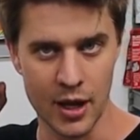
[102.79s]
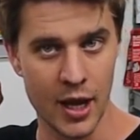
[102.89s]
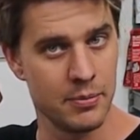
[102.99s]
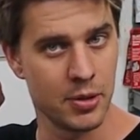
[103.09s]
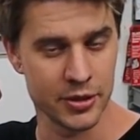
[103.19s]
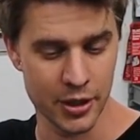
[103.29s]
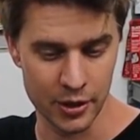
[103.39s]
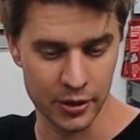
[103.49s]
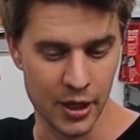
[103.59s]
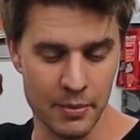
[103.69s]
the head bolt
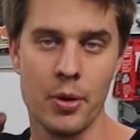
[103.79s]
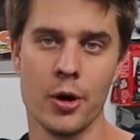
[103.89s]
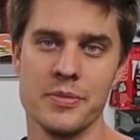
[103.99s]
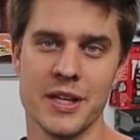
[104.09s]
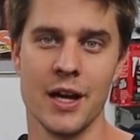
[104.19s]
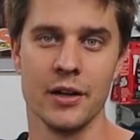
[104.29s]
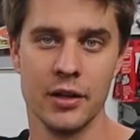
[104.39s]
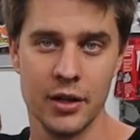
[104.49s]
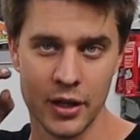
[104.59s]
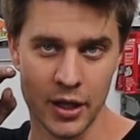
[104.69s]
hole bottoms out.